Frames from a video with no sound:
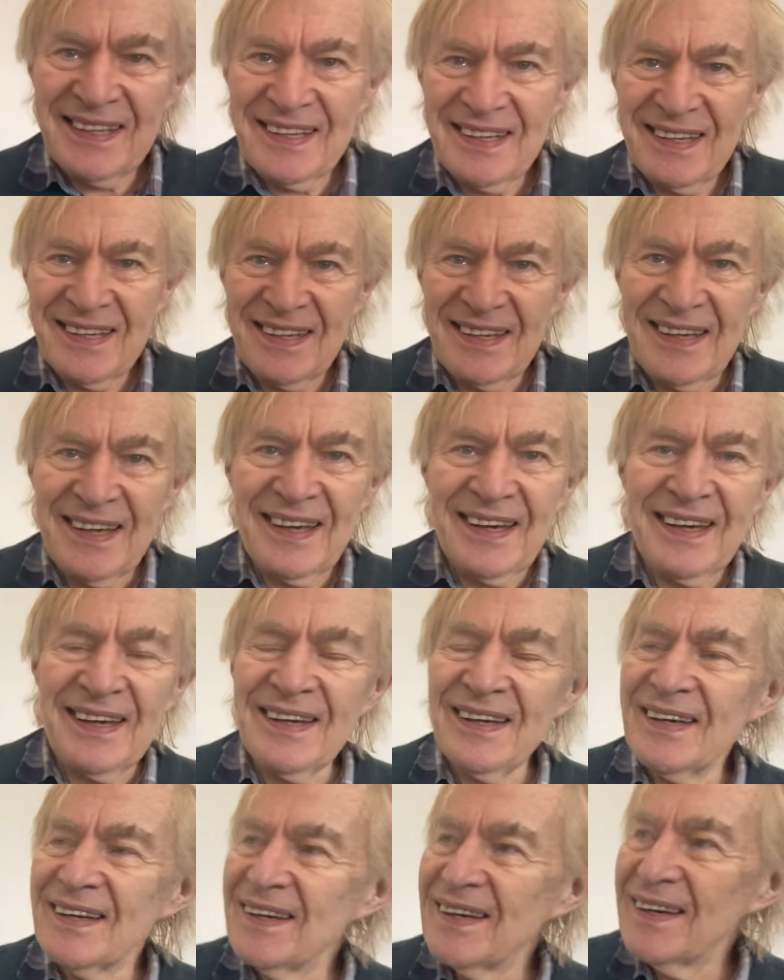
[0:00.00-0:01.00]
Yeah.
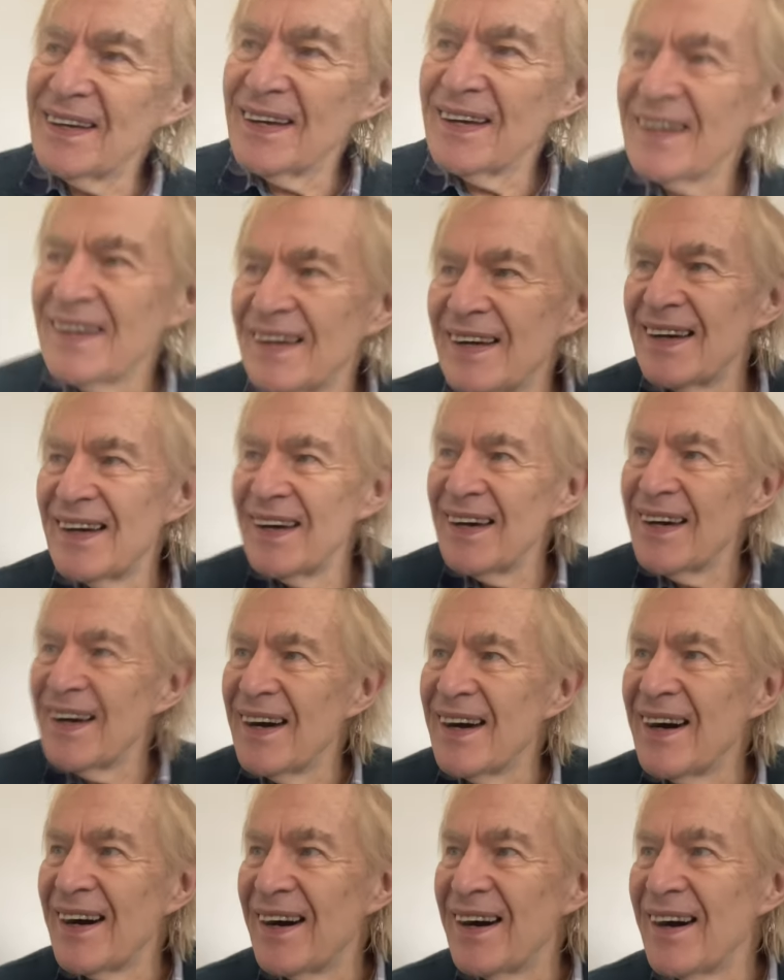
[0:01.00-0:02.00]
But yeah, amazing.
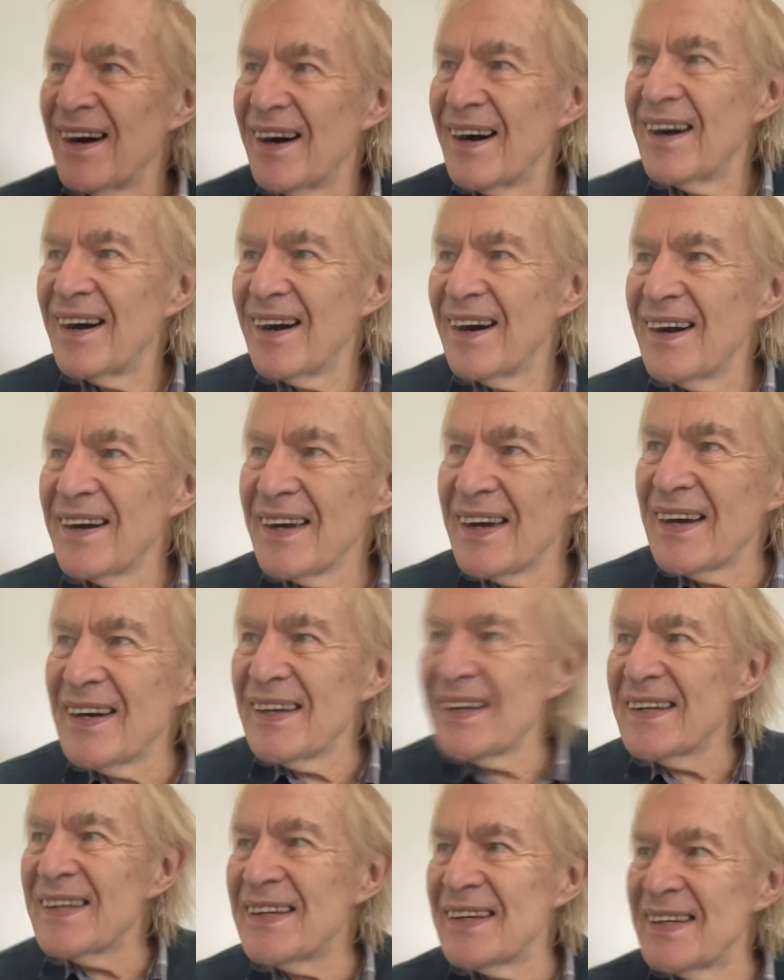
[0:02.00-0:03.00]
Well, I'll see you at the game amateur
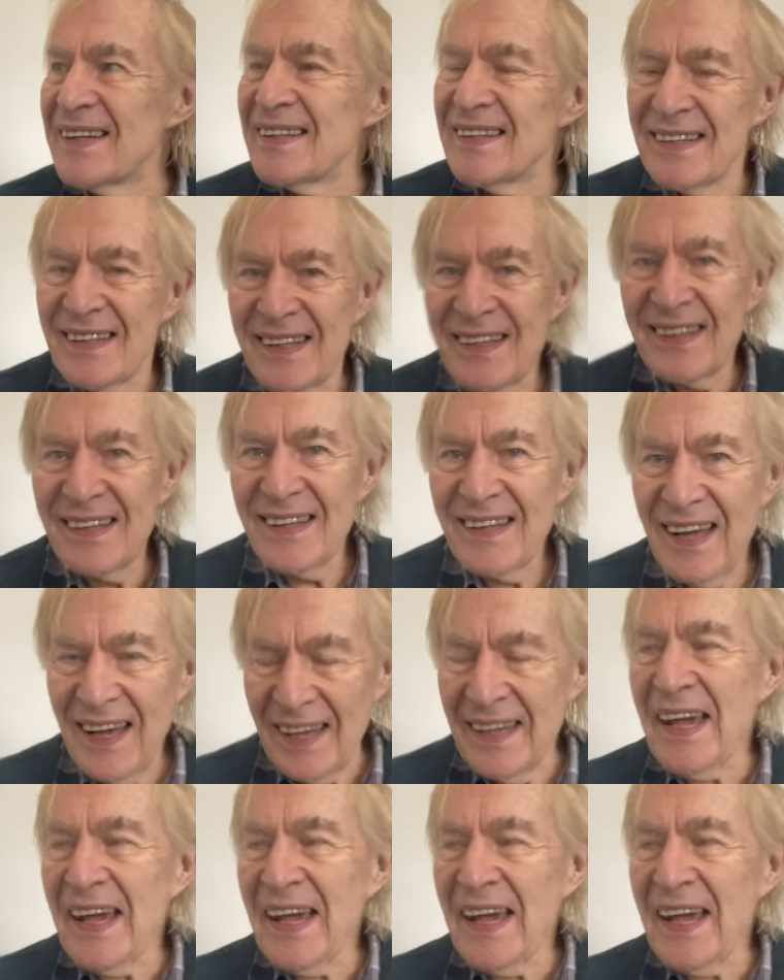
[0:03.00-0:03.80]
and then up the players.